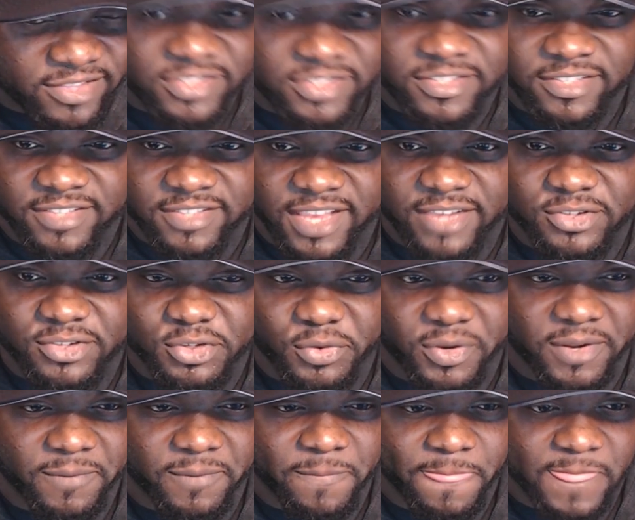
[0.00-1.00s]
a test
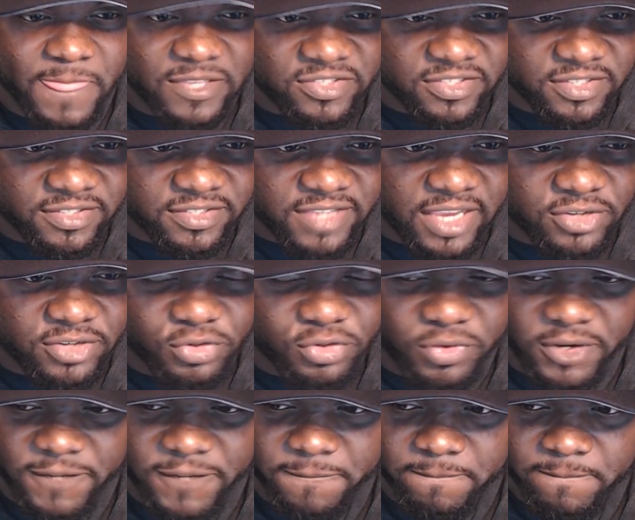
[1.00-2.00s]
stream. This is a test
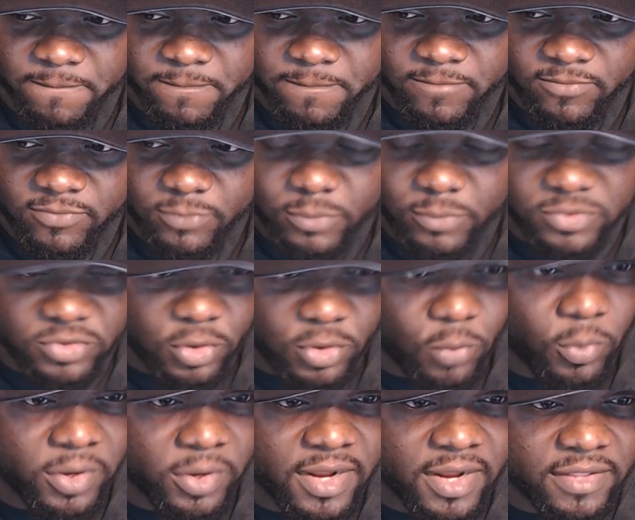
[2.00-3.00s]
stream. We're still
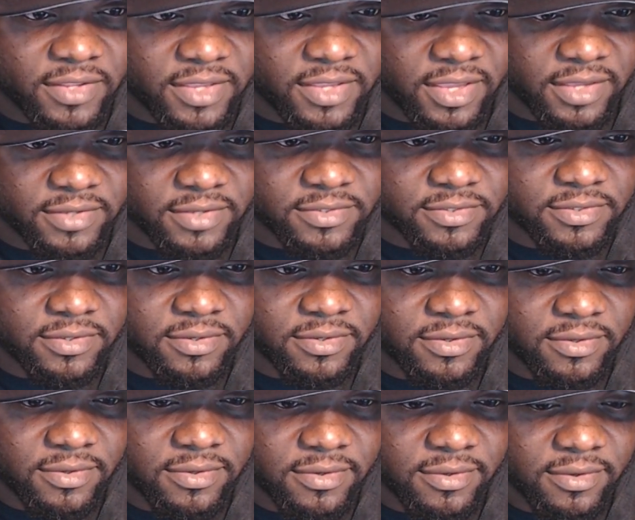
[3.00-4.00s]
working out the kinks.
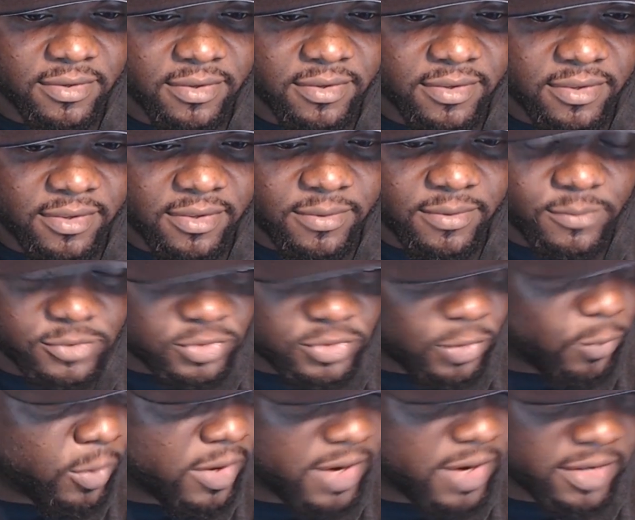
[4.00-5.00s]
We're
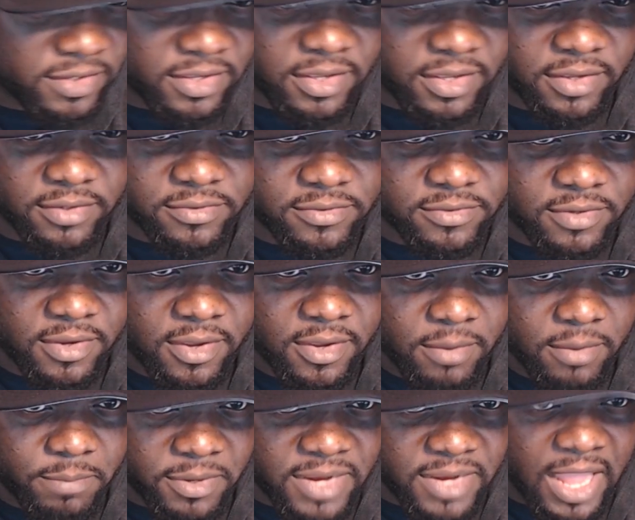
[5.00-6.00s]
still working out the kinks.
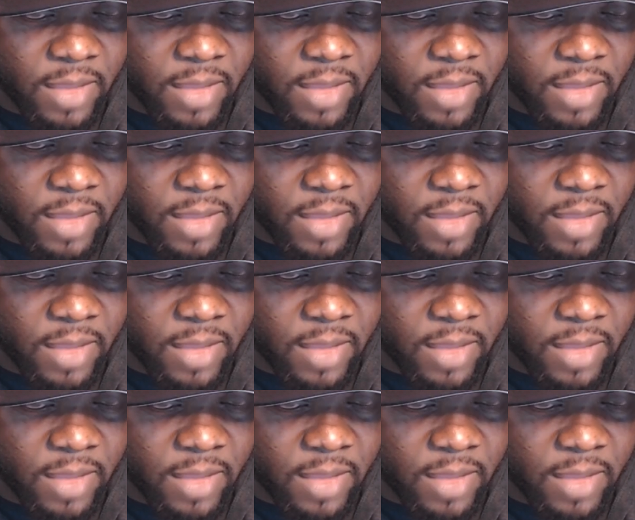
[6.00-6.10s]
But now I